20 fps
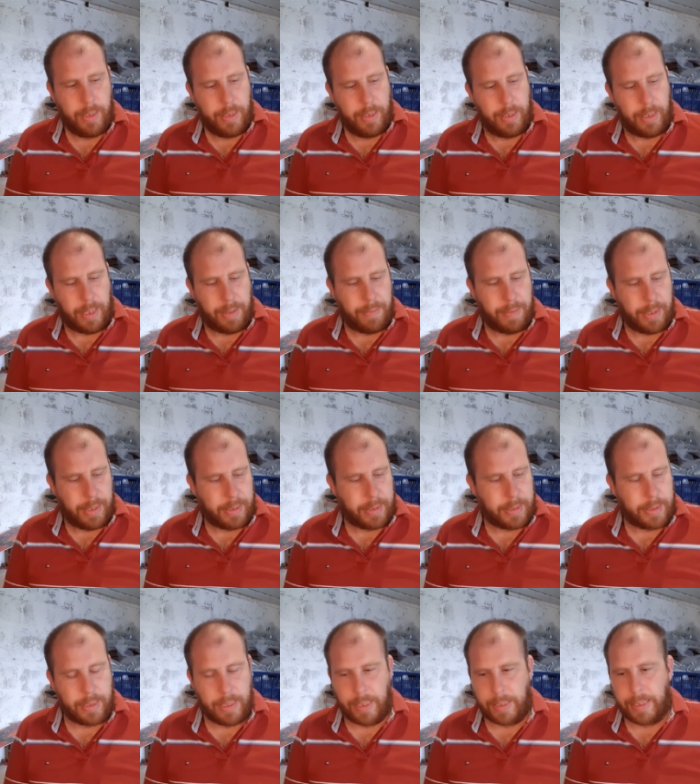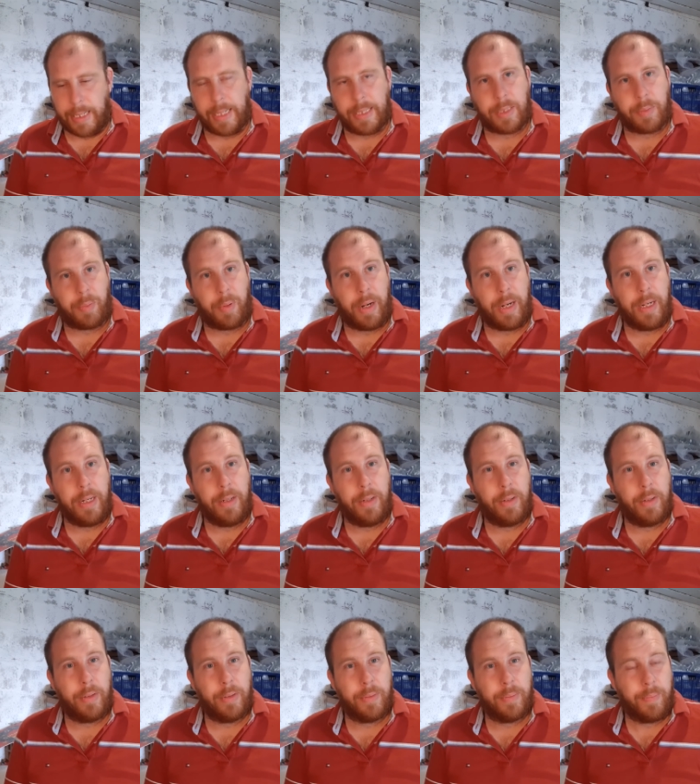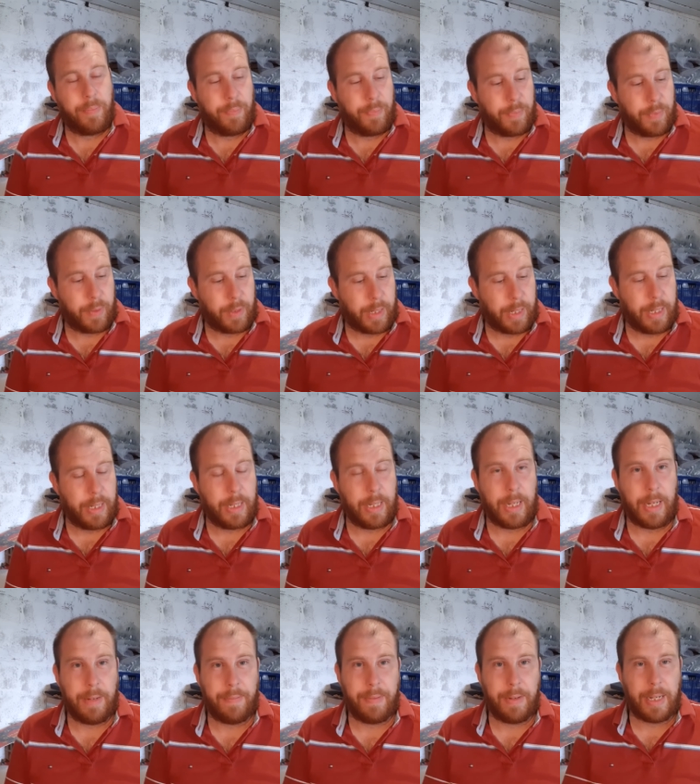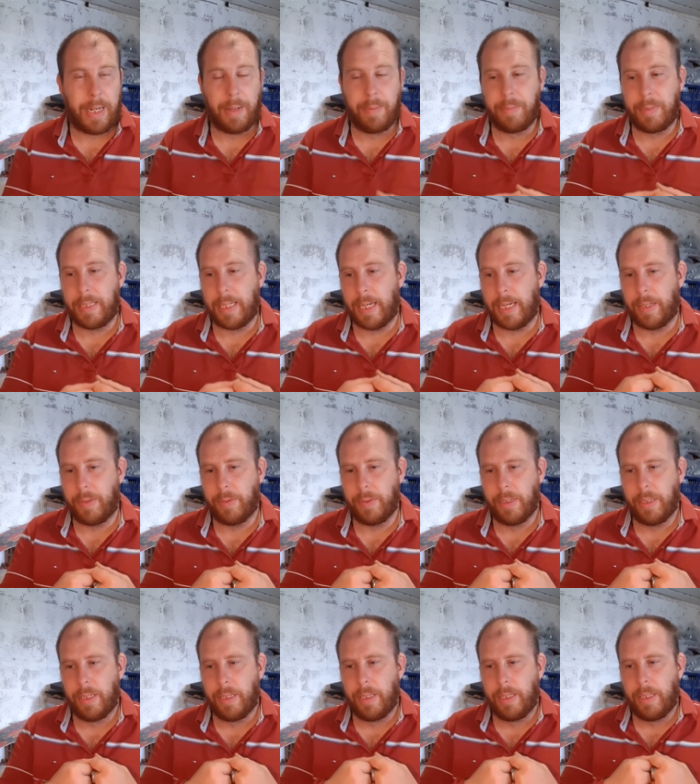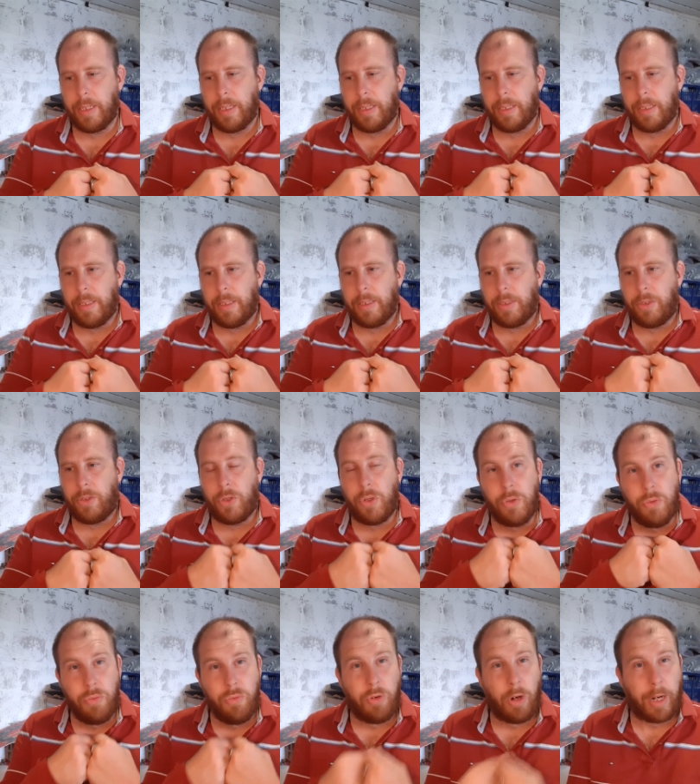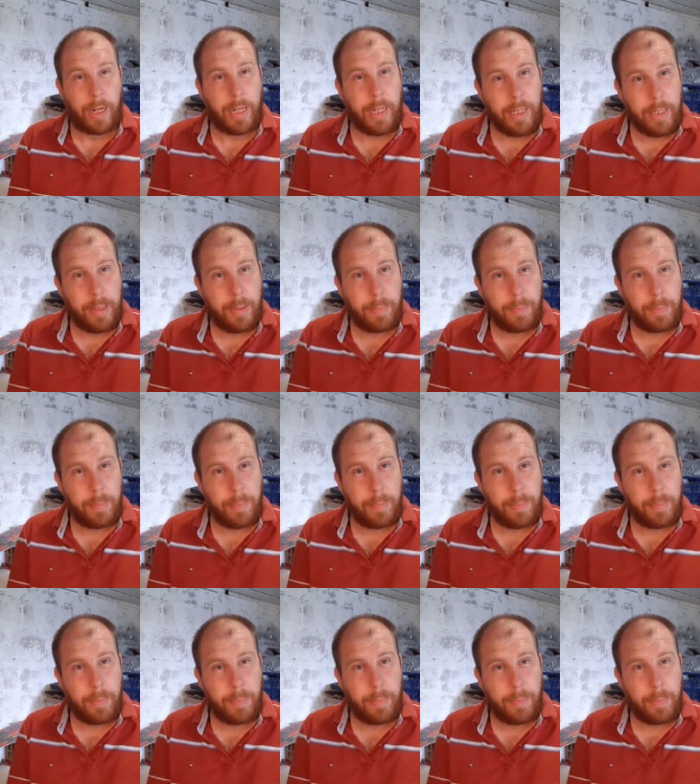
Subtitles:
You give it a test spray. Okay, and if it comes out too runny,